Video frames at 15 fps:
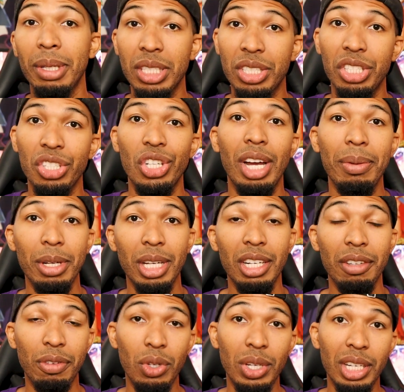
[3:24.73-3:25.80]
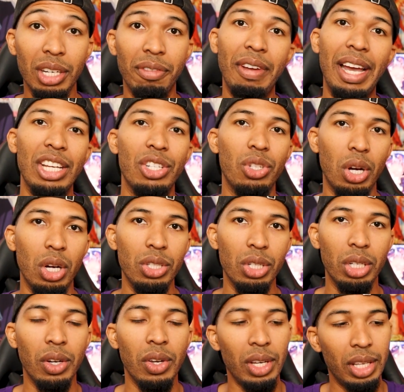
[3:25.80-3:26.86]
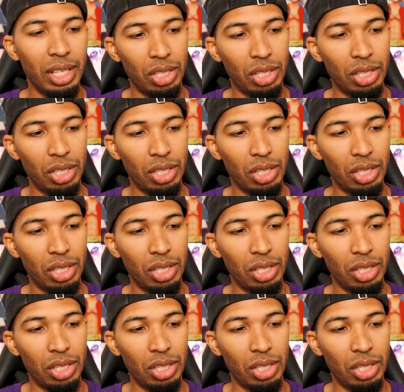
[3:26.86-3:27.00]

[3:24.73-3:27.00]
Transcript: It gets the job done. If you need a fast charger,